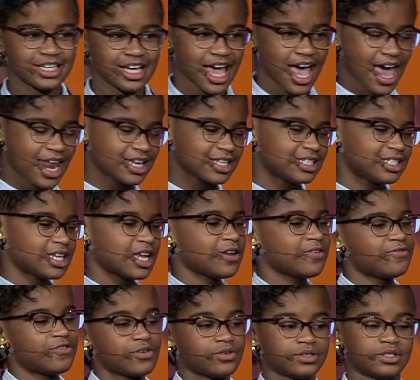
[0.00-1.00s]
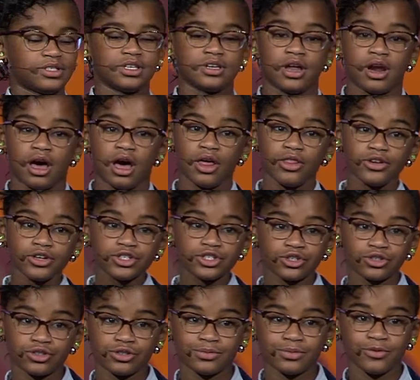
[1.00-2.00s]
And instead of focusing on other
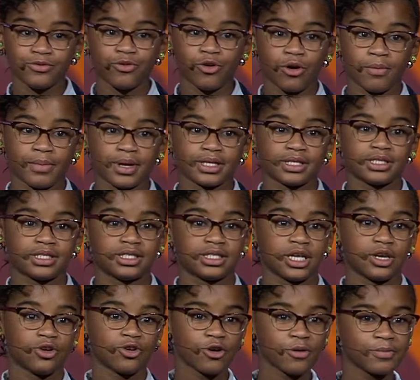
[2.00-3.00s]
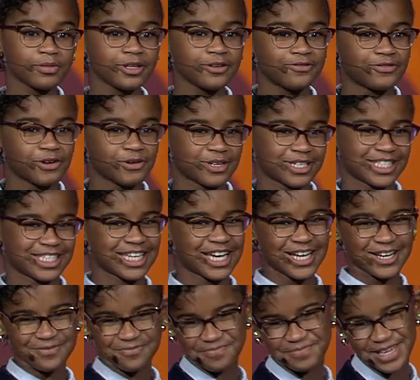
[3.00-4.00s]
children's performance, they normally focus
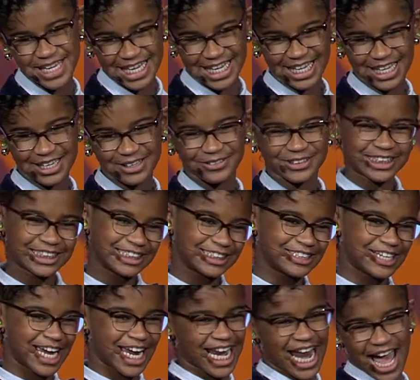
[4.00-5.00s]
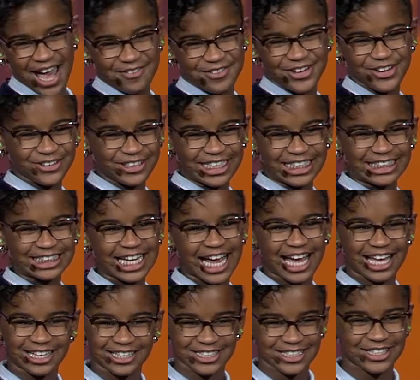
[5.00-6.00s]
on me, which is great. I'm an only
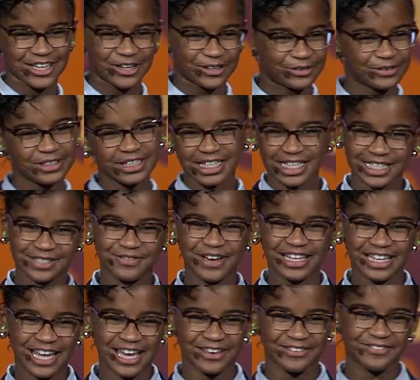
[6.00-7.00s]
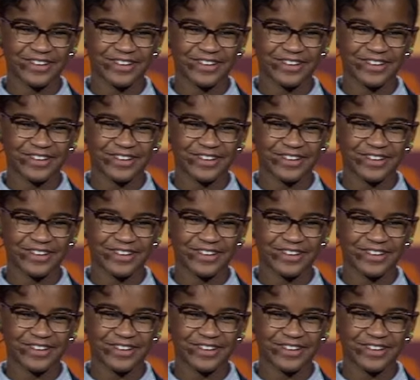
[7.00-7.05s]
child, so it's my life